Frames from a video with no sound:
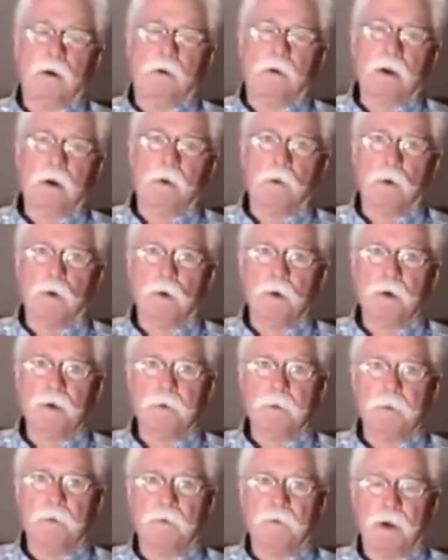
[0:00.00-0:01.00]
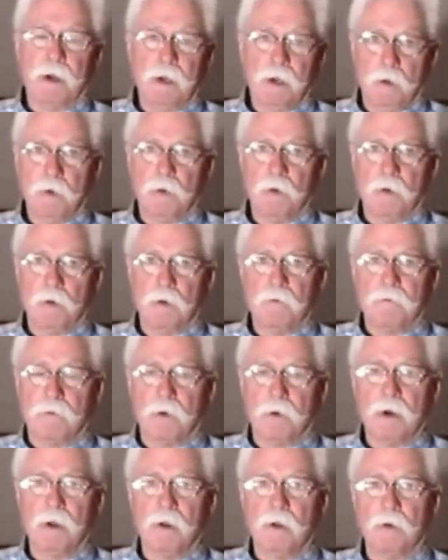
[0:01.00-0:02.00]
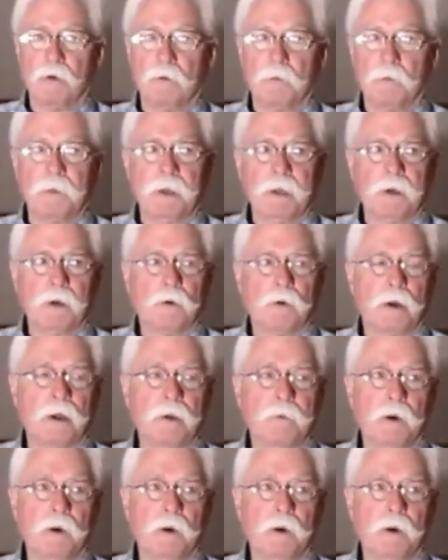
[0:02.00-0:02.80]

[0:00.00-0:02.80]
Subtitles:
and Greek words elder mean,